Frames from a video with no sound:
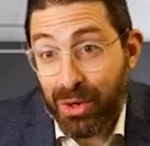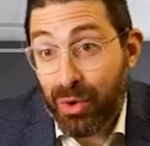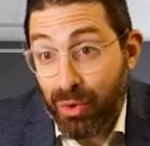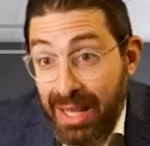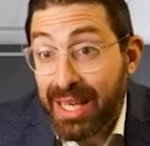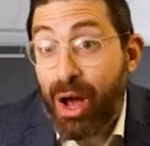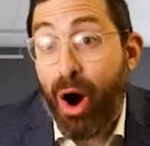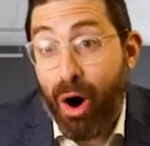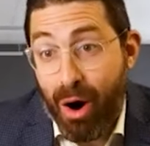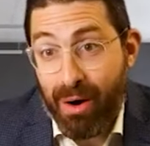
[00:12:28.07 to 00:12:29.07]
you
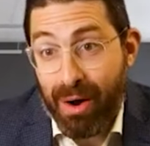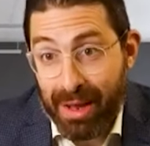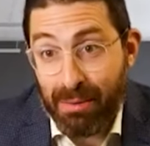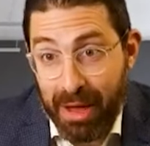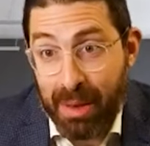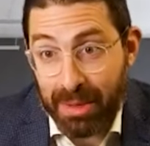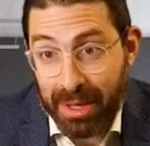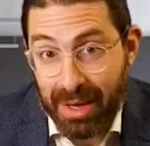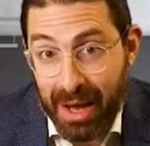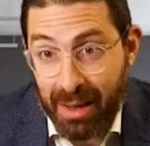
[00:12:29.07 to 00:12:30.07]
really are in
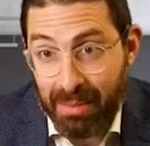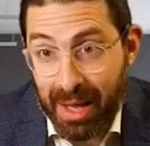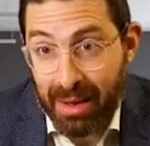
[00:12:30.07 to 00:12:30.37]
family time.